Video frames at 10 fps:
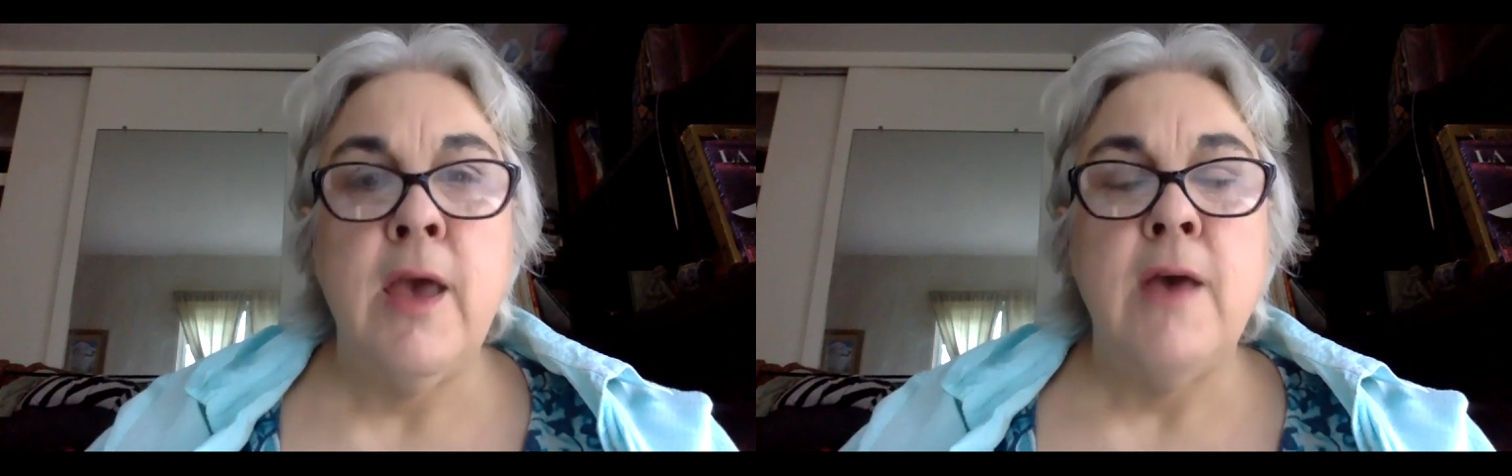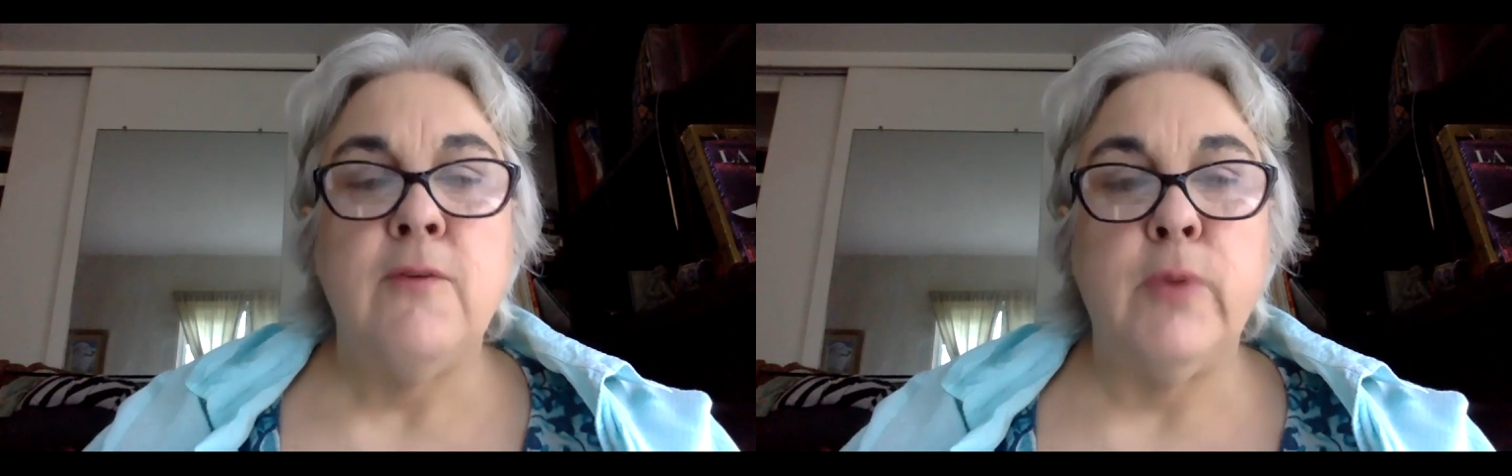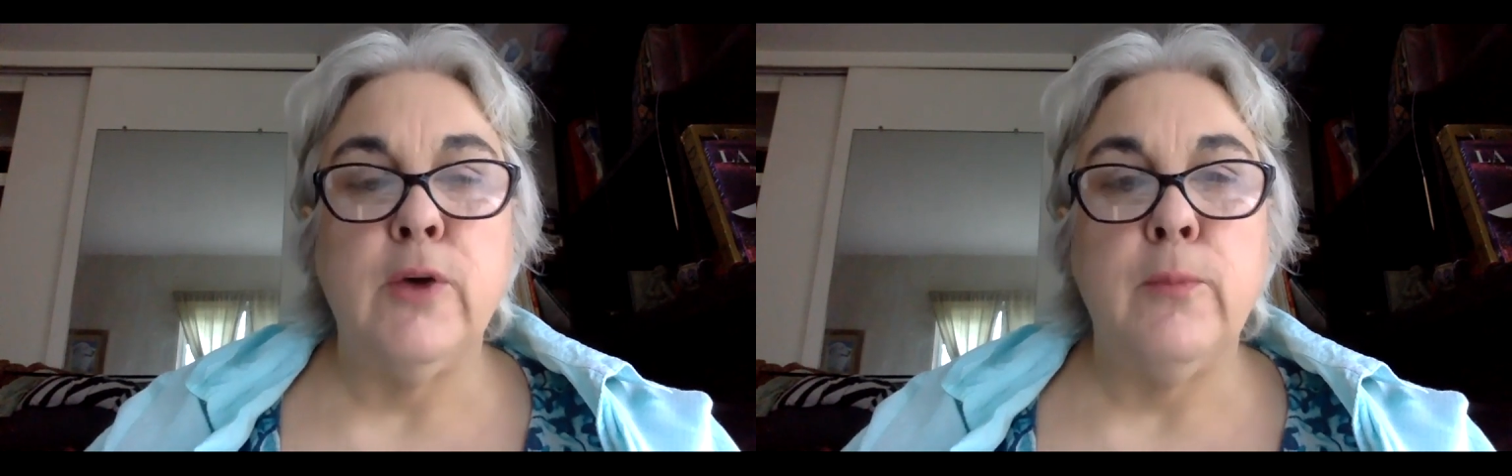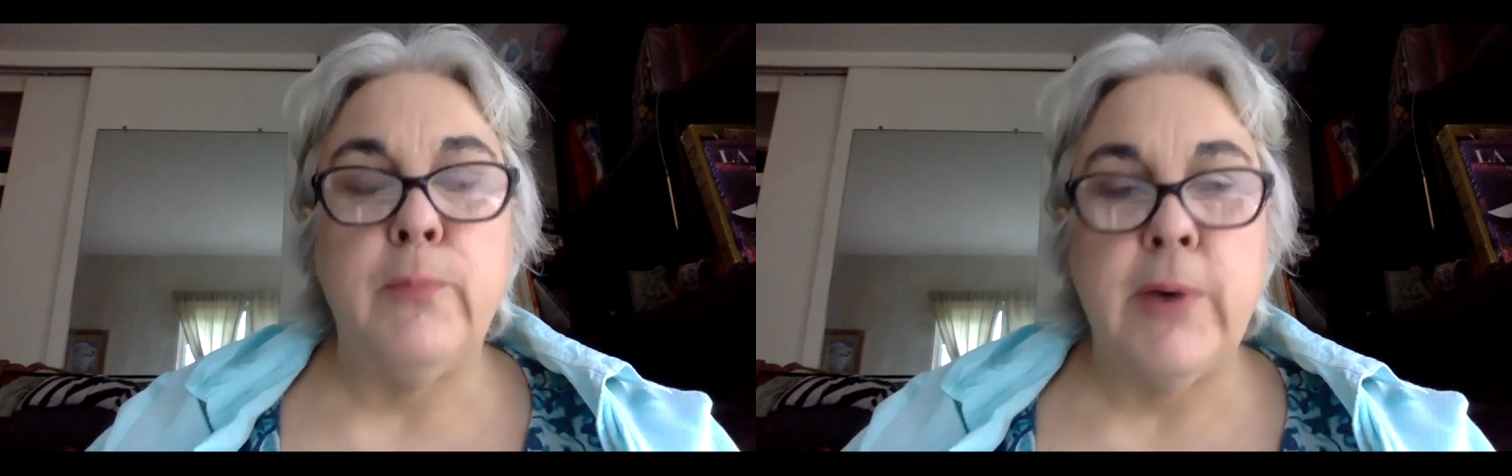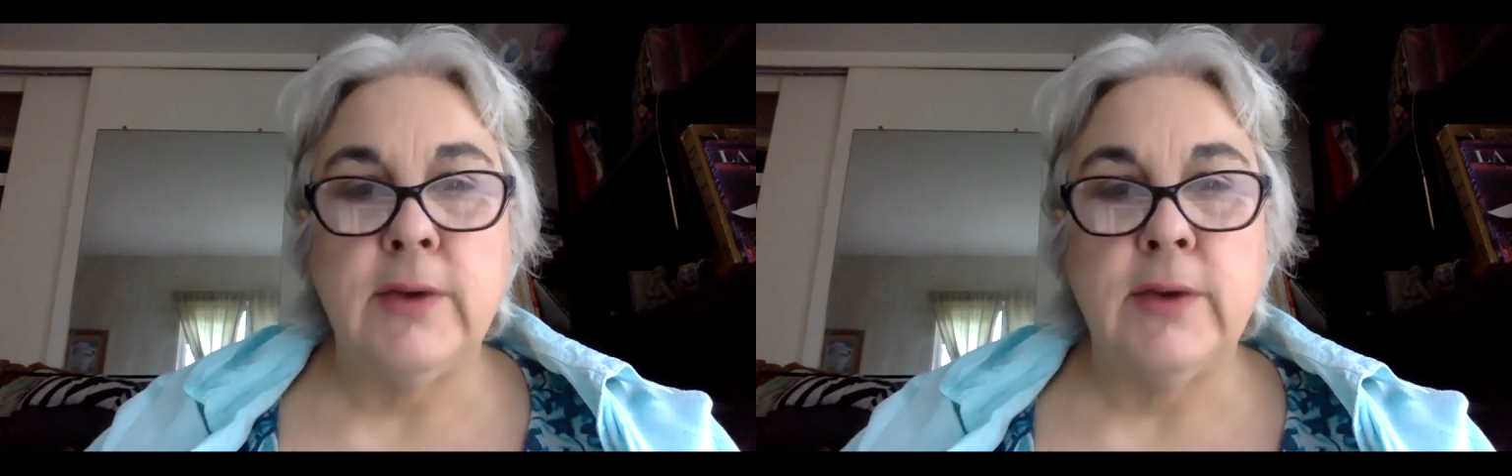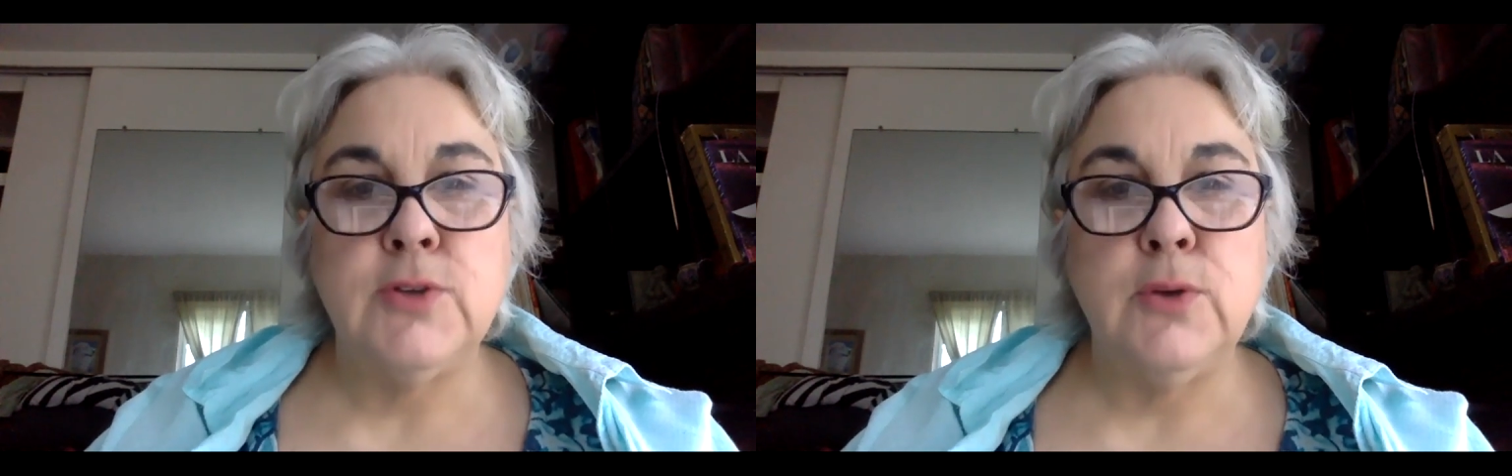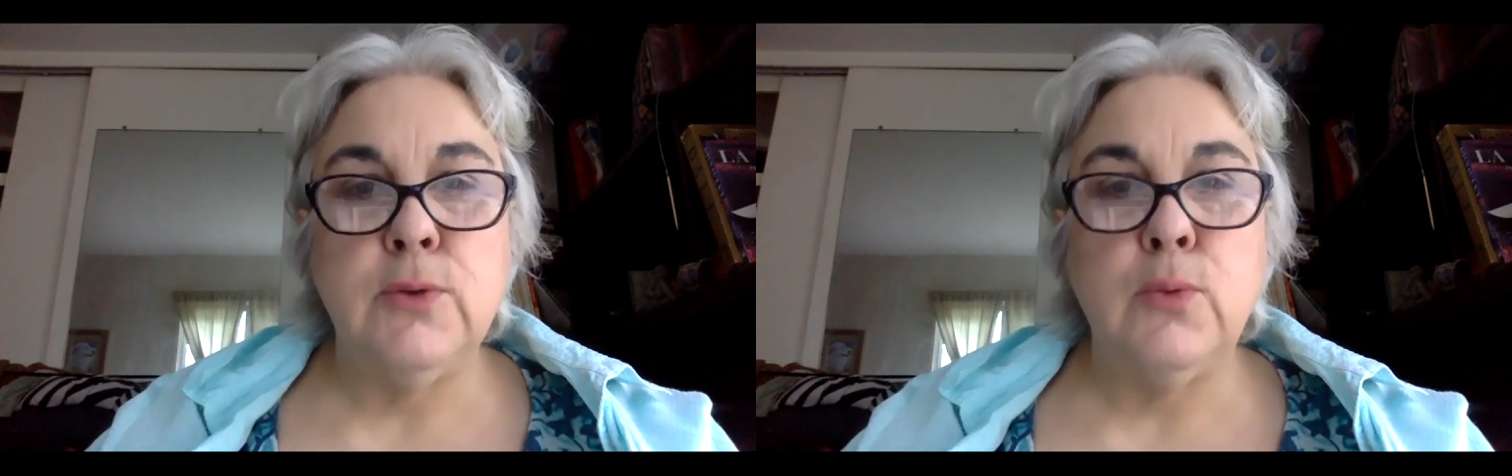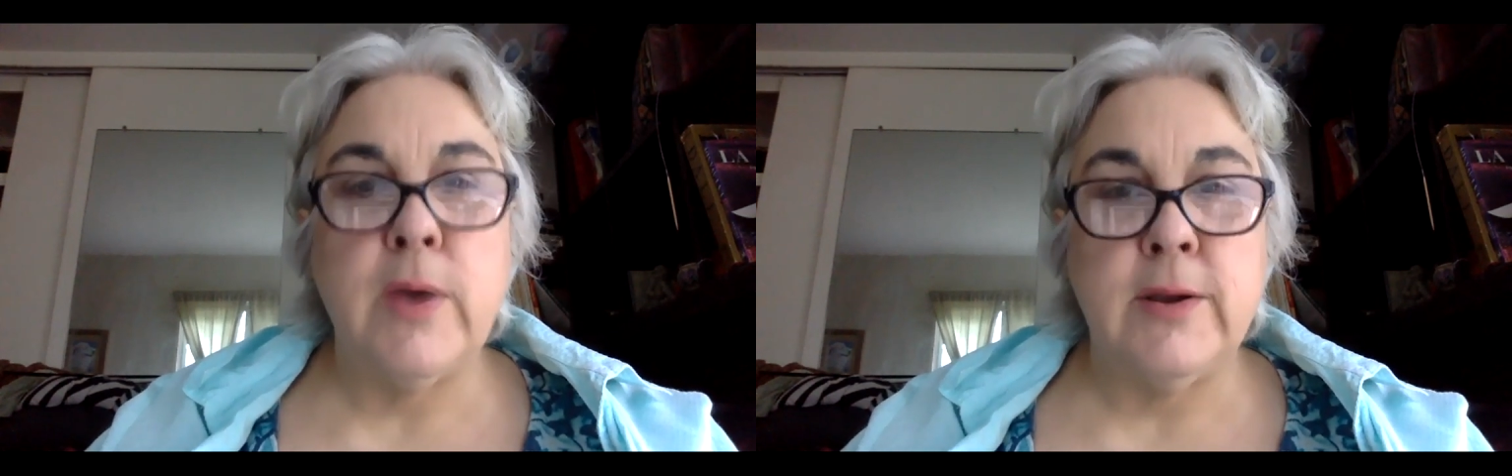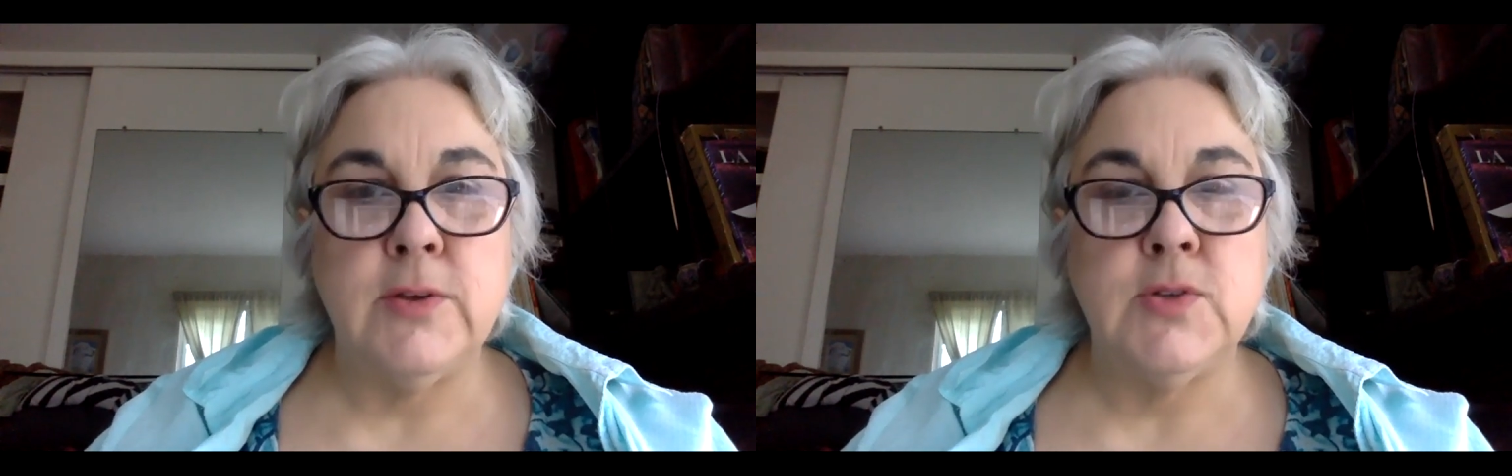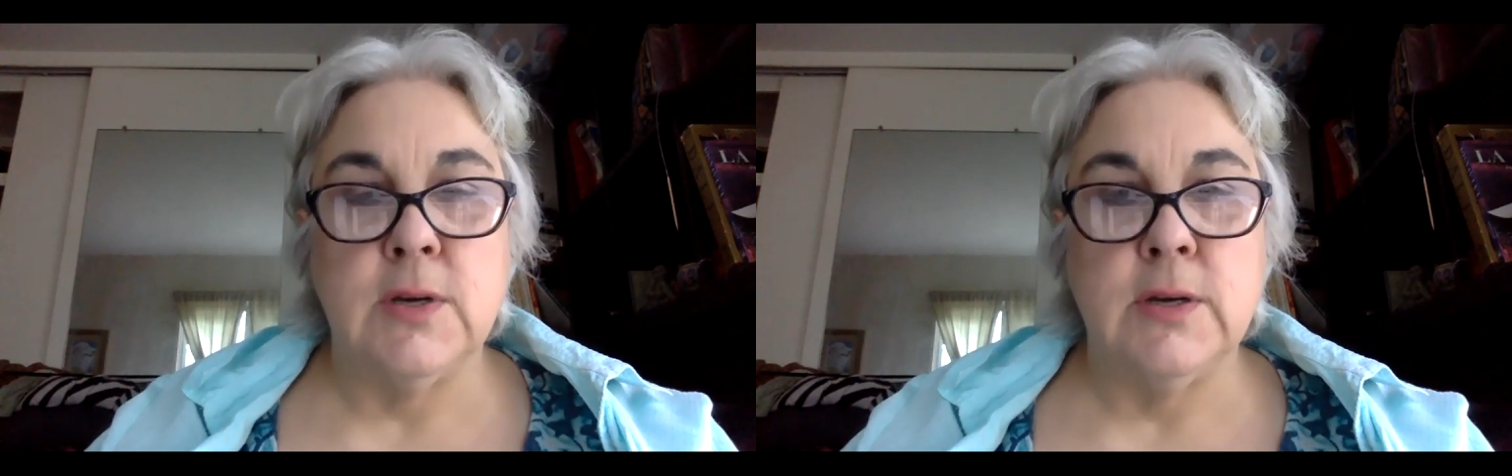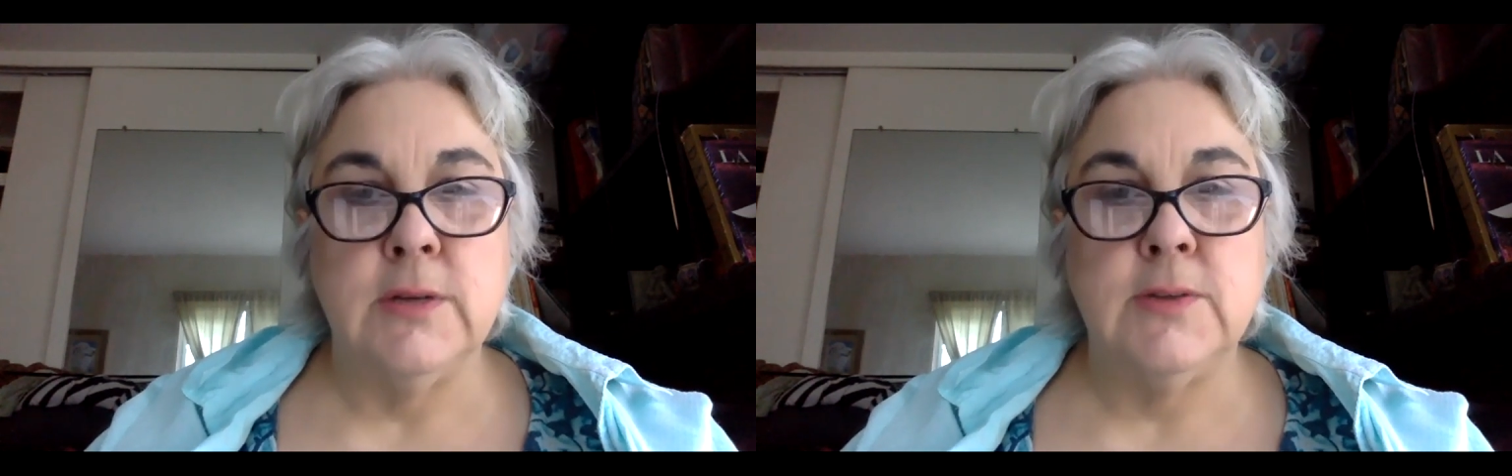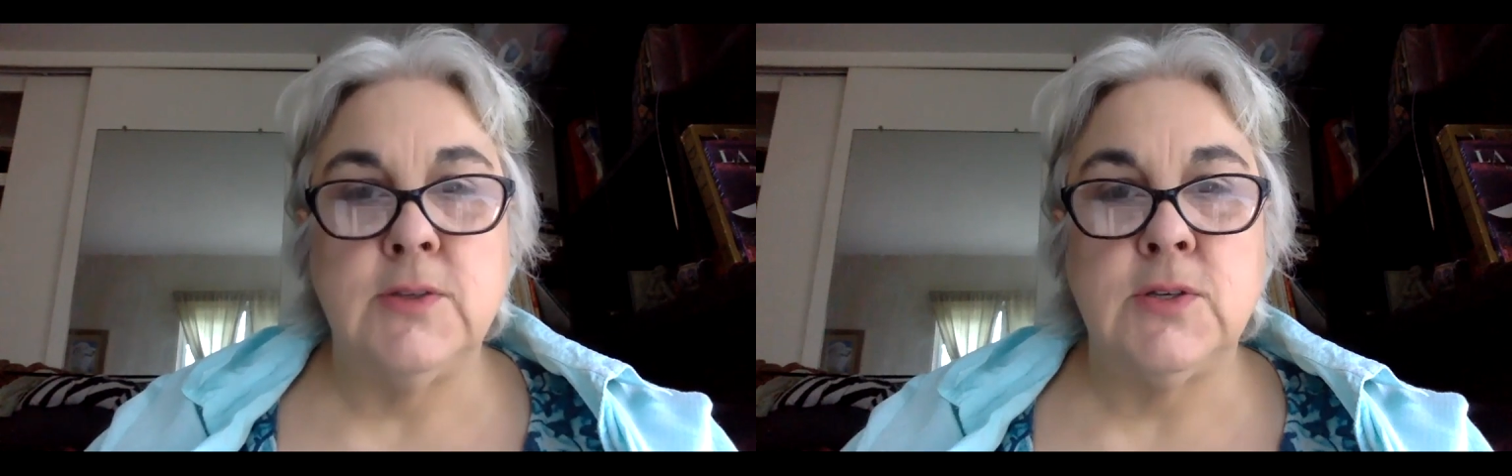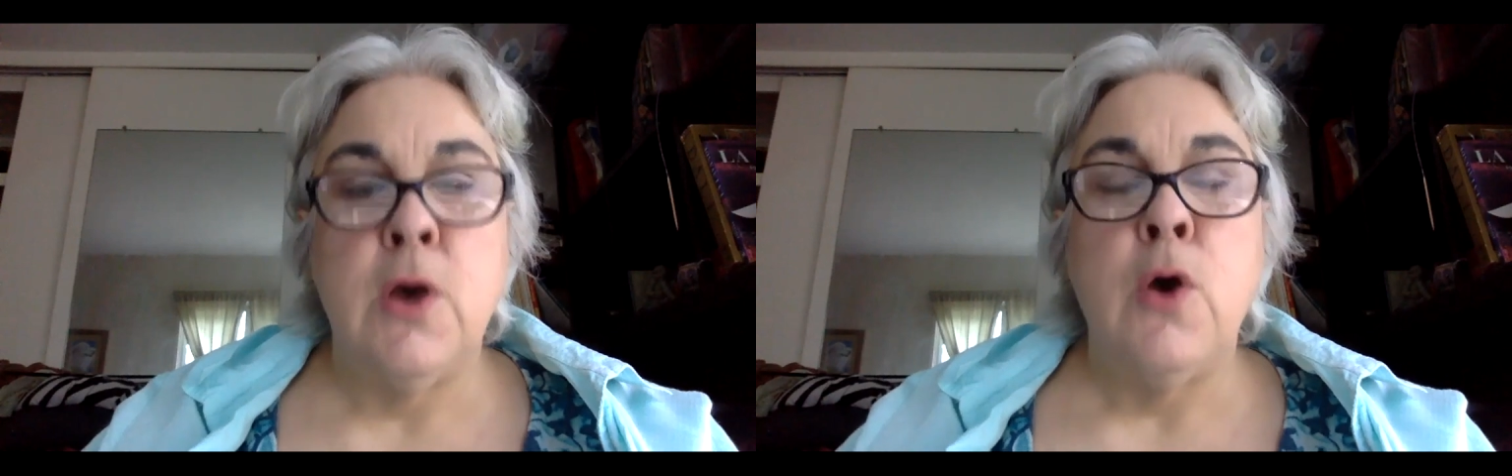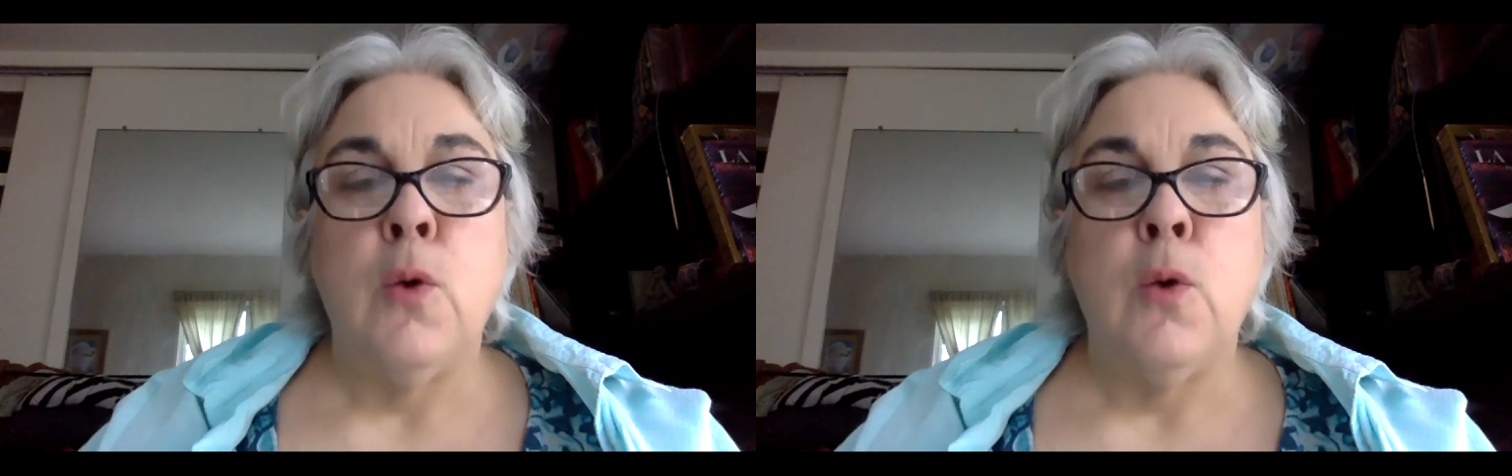If we go back to the Renaissance,